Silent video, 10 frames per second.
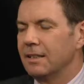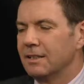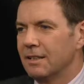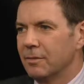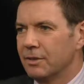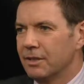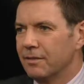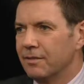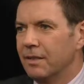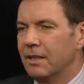terms
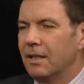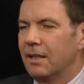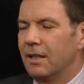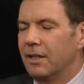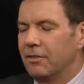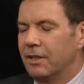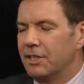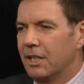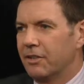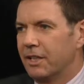of
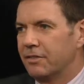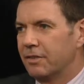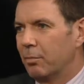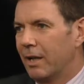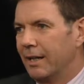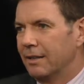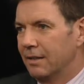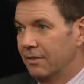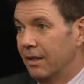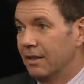regeneration from planning and
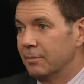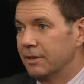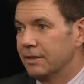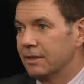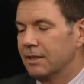development.